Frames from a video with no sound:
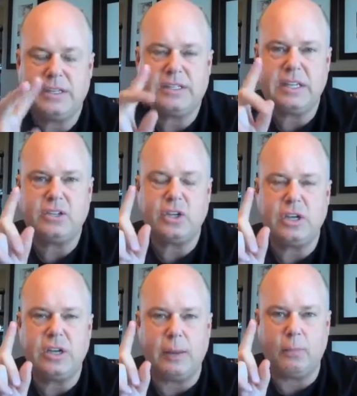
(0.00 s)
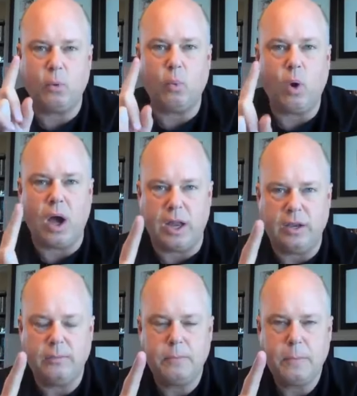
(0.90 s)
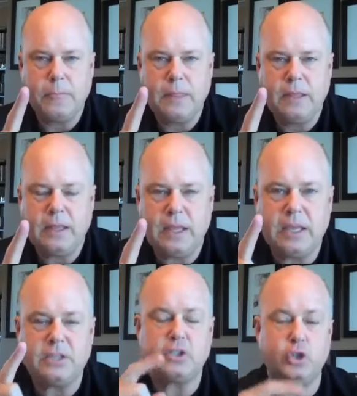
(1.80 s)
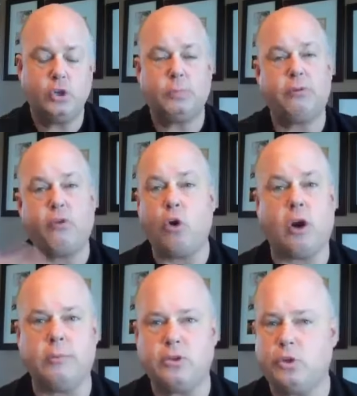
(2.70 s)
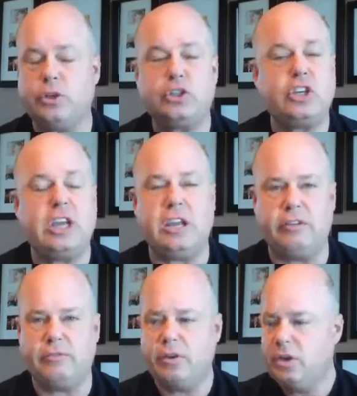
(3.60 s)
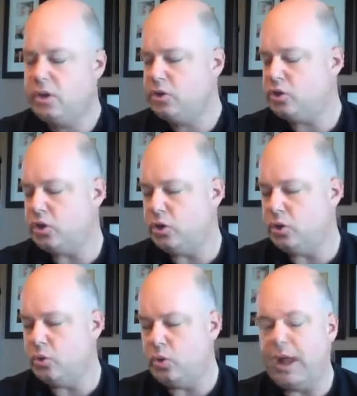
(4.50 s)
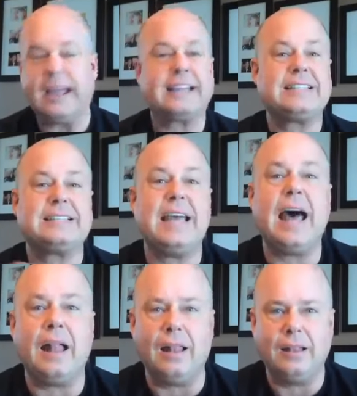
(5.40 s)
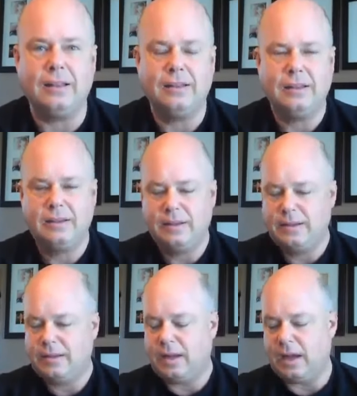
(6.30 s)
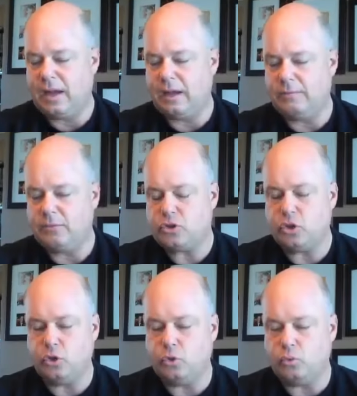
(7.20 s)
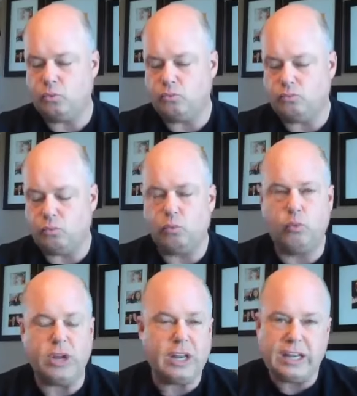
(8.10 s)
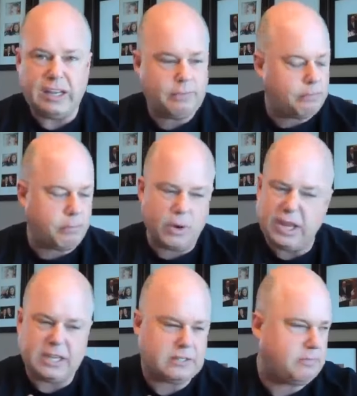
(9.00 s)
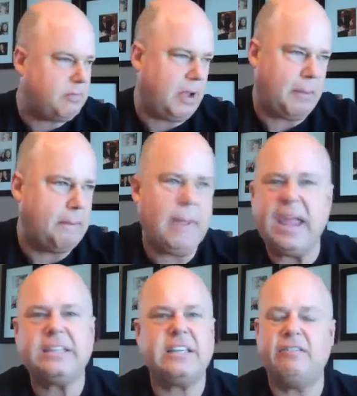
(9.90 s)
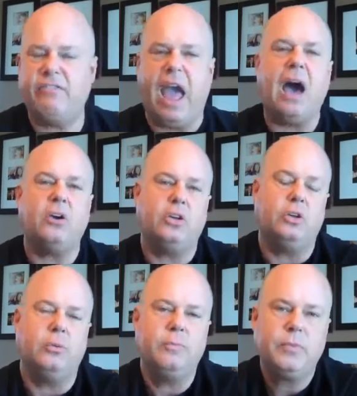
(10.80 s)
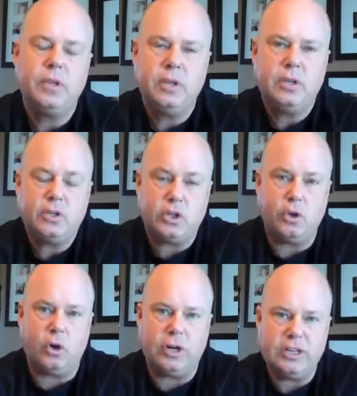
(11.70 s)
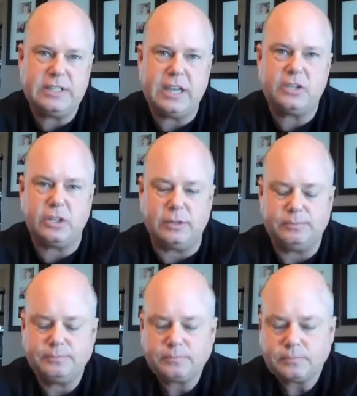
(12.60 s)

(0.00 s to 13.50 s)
Decision number one is to perform, to achieve, to excel, to really bring as amazing value to the organization.